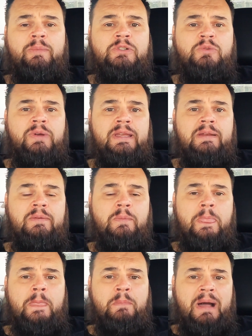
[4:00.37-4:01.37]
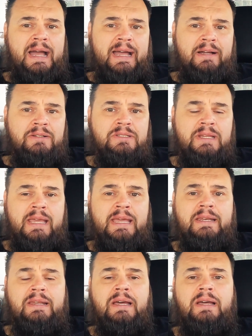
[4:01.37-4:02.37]
between my house
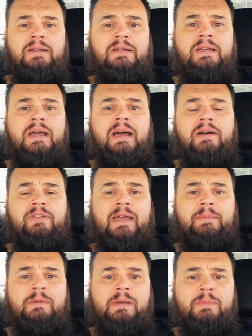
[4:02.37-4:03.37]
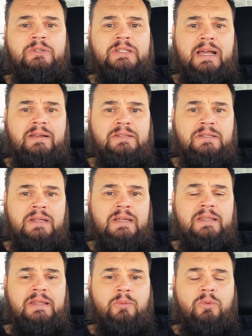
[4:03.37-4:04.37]
and a family member's house
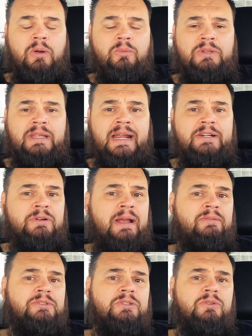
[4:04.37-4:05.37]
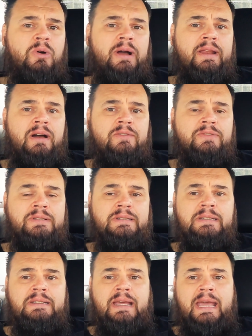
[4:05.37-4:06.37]
that I travel to quite often,
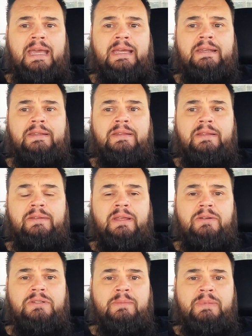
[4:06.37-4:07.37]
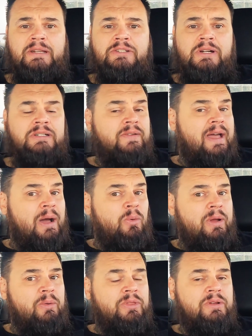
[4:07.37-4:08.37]
and there's a big stretch of
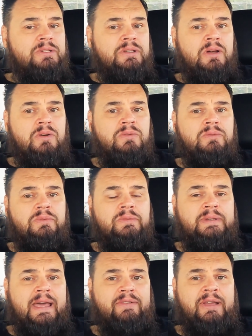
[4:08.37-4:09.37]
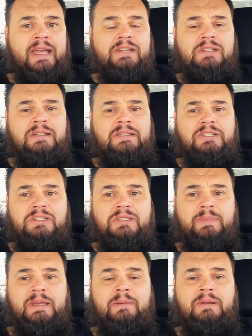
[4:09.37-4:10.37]
highway where there's no navigation. It's just
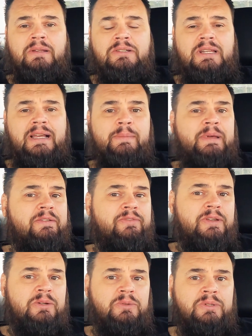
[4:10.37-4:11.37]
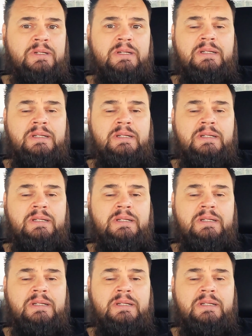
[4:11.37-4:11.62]
looks like a big field.